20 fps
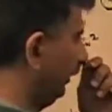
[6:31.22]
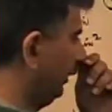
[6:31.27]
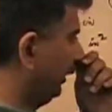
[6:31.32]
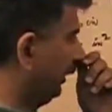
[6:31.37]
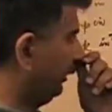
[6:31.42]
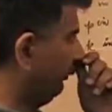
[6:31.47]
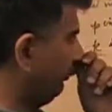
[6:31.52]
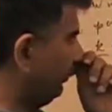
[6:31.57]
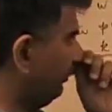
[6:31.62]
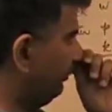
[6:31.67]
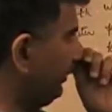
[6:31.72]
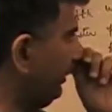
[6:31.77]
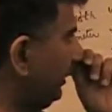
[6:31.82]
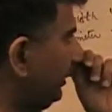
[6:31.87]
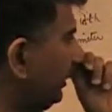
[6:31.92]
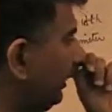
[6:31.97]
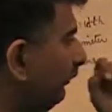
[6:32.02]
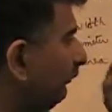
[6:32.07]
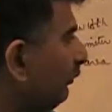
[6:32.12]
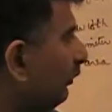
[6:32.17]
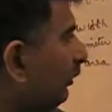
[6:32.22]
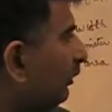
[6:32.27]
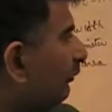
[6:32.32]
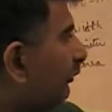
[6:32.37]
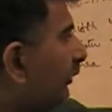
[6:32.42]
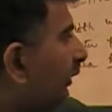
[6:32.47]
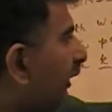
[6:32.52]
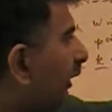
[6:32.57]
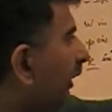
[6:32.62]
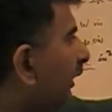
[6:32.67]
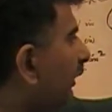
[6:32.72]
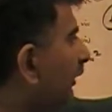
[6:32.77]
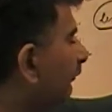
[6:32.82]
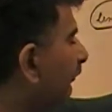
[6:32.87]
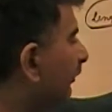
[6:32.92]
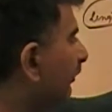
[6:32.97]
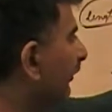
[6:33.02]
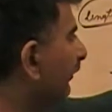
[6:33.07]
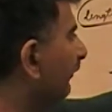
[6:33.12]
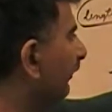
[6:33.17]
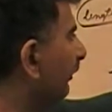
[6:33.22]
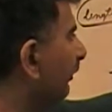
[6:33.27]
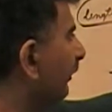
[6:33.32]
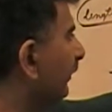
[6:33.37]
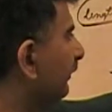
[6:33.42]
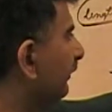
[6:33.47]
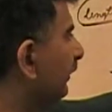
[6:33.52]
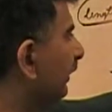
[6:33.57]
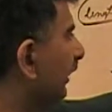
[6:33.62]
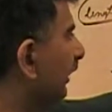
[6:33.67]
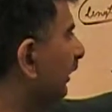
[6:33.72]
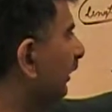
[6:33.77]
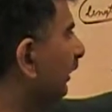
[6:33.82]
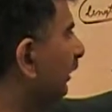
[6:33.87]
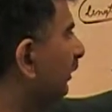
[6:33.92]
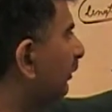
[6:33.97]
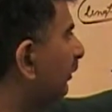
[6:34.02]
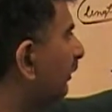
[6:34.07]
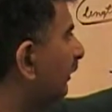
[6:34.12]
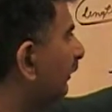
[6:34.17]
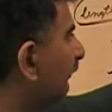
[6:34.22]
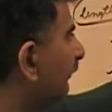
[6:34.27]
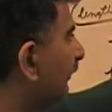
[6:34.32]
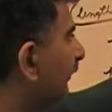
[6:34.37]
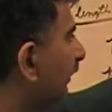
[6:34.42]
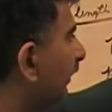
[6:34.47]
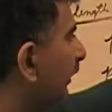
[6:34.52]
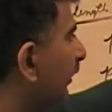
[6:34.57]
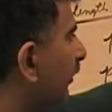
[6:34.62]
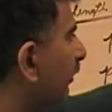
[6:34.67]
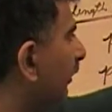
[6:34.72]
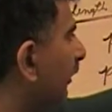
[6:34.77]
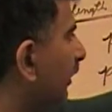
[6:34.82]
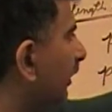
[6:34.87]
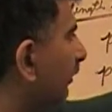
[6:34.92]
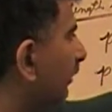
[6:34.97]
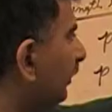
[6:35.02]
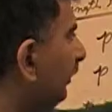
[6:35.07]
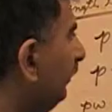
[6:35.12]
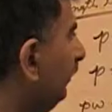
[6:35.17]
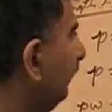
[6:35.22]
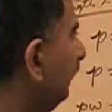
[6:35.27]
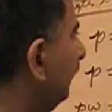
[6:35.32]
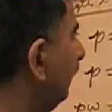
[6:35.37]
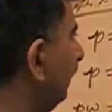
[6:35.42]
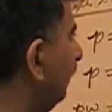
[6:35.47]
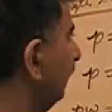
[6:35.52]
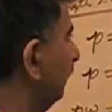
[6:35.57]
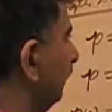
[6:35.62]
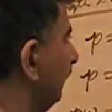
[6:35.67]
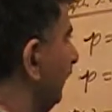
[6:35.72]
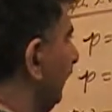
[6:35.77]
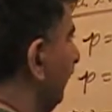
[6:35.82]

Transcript: and from there I solve for L from this equation, L equals K over W. So